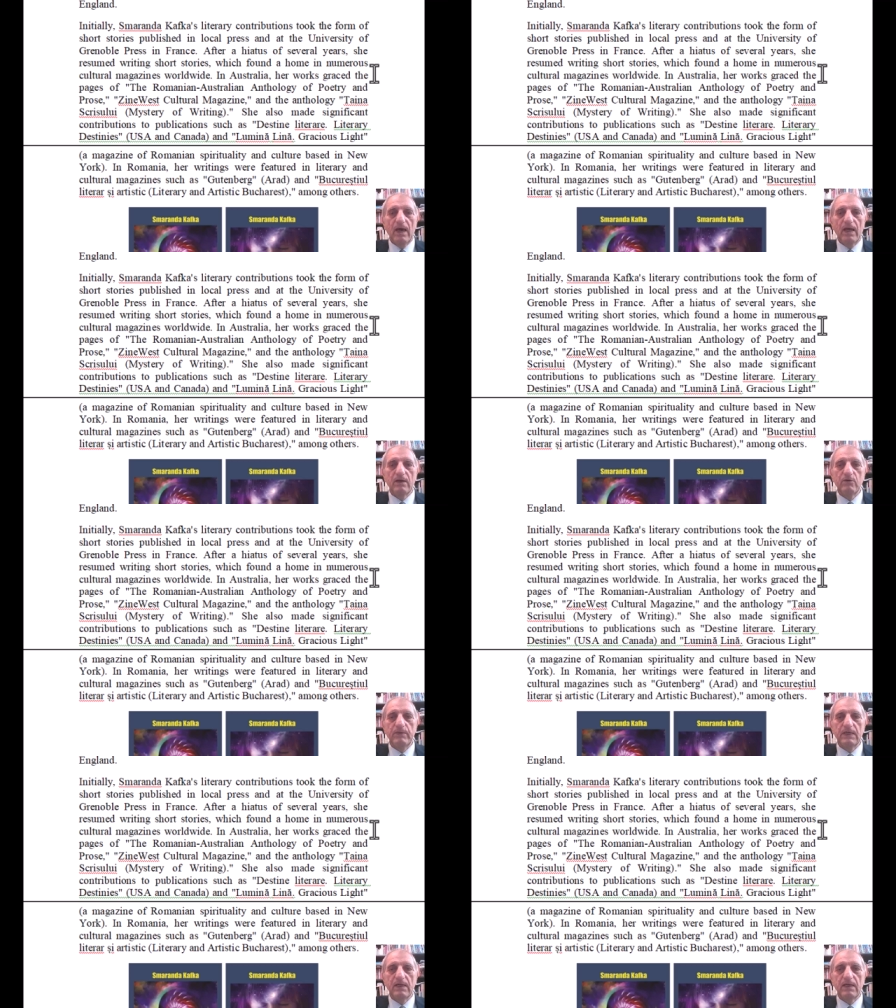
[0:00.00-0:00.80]
and
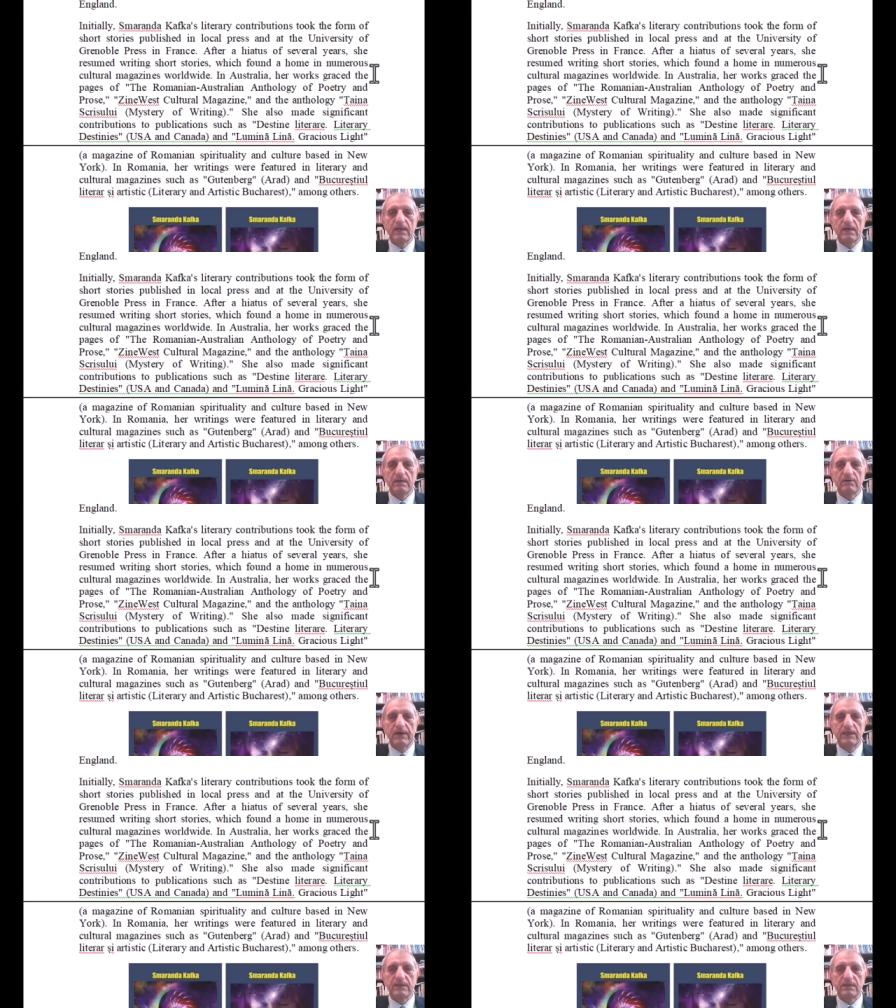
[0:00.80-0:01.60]
Lumină Lină,
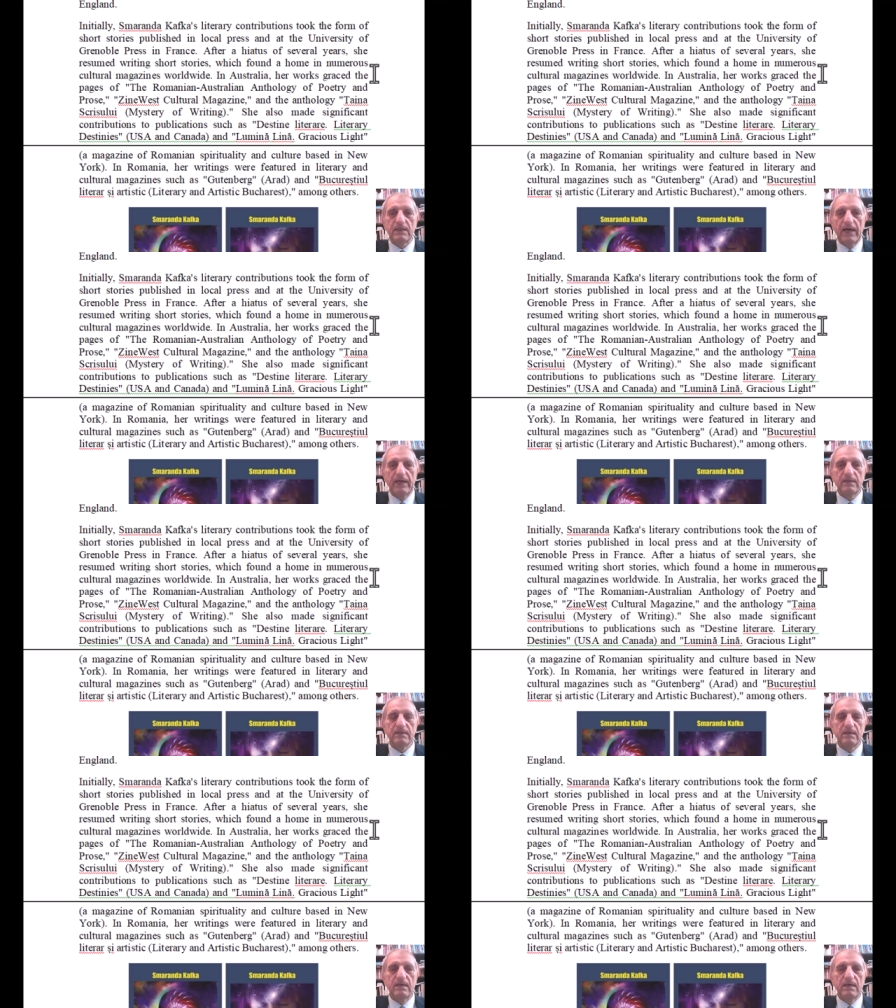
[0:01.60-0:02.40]
Gracious Light,